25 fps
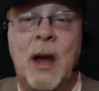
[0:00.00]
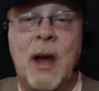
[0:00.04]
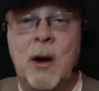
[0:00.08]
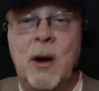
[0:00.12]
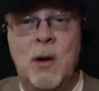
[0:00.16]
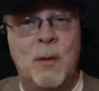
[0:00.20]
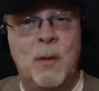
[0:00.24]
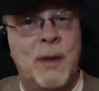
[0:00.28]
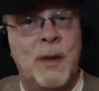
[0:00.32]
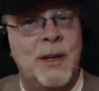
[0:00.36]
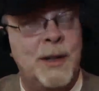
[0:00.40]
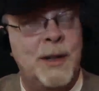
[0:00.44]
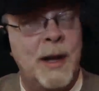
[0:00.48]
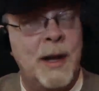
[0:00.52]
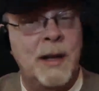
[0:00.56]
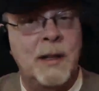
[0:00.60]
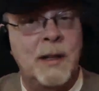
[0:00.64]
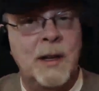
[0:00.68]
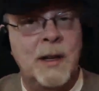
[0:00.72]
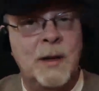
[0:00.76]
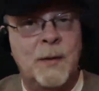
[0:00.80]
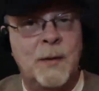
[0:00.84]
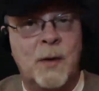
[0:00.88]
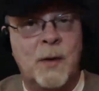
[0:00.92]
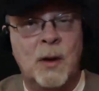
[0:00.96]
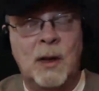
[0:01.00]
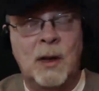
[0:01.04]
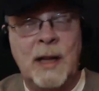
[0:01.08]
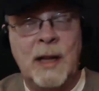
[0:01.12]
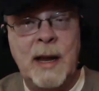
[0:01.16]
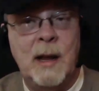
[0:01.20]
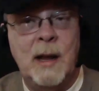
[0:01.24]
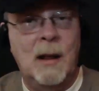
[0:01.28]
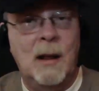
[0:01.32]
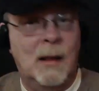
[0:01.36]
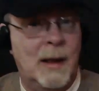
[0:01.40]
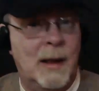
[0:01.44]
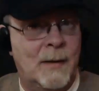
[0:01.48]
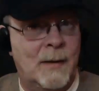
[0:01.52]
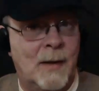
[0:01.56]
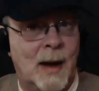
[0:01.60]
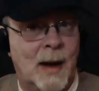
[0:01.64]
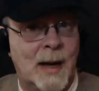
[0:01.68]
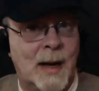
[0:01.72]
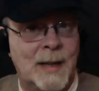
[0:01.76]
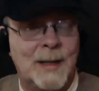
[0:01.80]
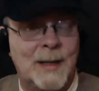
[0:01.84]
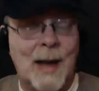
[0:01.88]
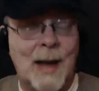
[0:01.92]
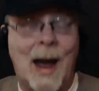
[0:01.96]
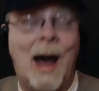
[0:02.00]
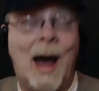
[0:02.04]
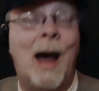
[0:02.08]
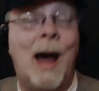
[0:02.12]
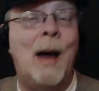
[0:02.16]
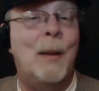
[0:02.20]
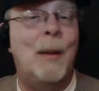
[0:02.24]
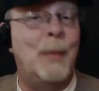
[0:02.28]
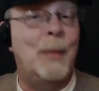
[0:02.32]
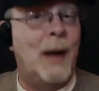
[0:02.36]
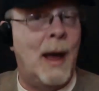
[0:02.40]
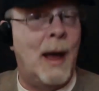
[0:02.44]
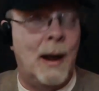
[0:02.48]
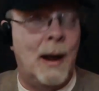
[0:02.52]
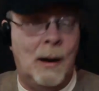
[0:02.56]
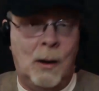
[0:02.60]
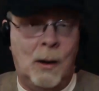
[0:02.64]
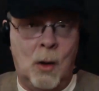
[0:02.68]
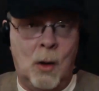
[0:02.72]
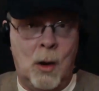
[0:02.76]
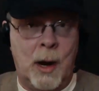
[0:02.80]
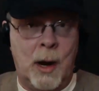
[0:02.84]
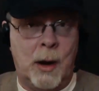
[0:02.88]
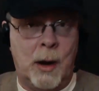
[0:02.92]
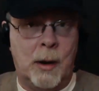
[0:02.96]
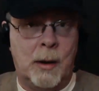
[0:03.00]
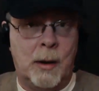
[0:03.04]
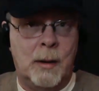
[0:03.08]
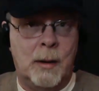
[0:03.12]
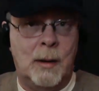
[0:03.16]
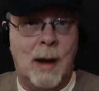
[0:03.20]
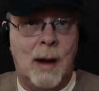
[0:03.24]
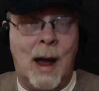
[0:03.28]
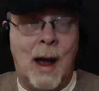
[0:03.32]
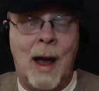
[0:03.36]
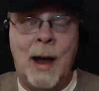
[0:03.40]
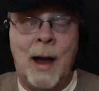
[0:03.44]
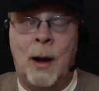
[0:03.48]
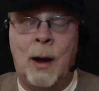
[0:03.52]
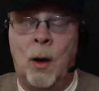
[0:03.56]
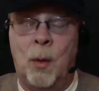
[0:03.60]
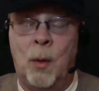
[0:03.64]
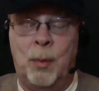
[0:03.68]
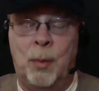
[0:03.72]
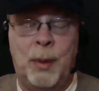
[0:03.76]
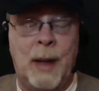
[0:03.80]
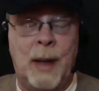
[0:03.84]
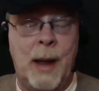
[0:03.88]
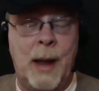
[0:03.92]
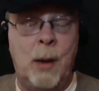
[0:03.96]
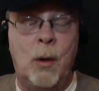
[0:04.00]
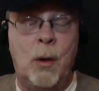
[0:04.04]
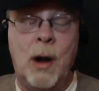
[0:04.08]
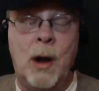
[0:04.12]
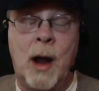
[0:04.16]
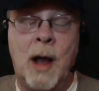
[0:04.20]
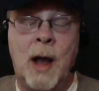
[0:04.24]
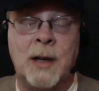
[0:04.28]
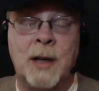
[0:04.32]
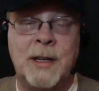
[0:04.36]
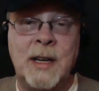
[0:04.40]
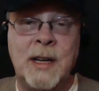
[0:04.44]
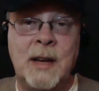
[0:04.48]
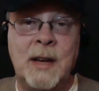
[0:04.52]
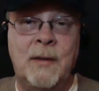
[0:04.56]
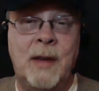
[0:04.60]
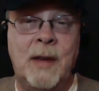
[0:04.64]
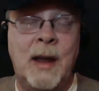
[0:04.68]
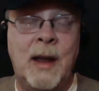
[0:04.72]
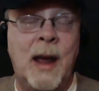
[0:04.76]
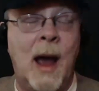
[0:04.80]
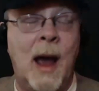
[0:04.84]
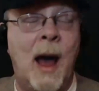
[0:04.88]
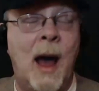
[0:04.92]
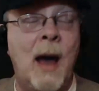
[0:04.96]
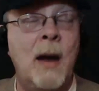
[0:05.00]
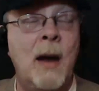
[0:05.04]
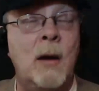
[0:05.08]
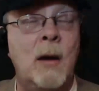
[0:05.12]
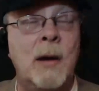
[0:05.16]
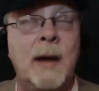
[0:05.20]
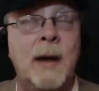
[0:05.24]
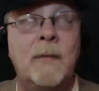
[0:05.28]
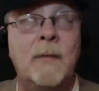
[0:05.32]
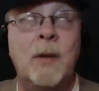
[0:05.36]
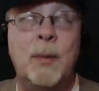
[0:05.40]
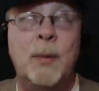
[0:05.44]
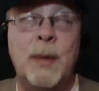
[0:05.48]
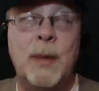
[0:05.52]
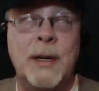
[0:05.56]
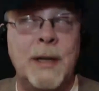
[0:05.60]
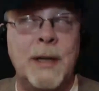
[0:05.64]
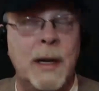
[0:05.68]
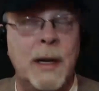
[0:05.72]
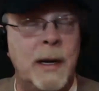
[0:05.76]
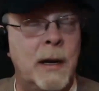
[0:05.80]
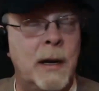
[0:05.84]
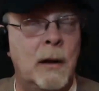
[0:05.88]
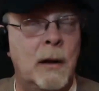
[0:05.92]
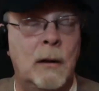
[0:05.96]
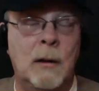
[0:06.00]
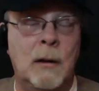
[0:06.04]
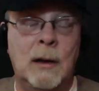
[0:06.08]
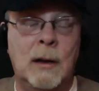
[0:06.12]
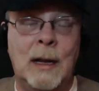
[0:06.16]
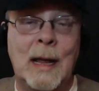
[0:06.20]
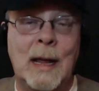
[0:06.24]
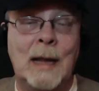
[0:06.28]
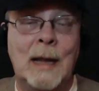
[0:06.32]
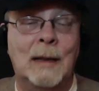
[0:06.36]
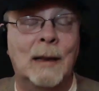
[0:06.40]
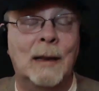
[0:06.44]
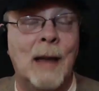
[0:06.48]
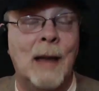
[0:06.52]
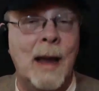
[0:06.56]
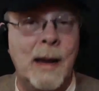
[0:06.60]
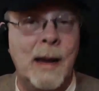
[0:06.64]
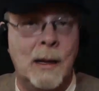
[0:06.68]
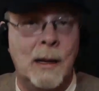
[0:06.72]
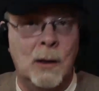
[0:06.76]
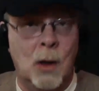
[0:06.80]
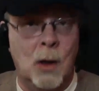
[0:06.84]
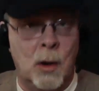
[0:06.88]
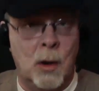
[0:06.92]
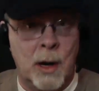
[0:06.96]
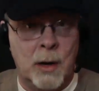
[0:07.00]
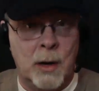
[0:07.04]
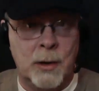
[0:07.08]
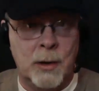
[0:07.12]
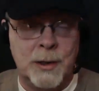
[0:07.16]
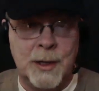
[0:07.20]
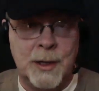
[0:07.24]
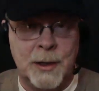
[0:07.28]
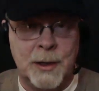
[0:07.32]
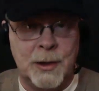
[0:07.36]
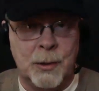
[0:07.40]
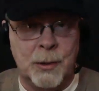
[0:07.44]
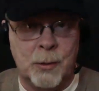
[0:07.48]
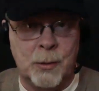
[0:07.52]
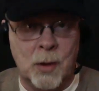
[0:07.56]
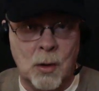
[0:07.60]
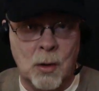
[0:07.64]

Now, don't mistake this for legal advice. I'm not a lawyer. I don't play one on TV. I don't even particularly like lawyers as a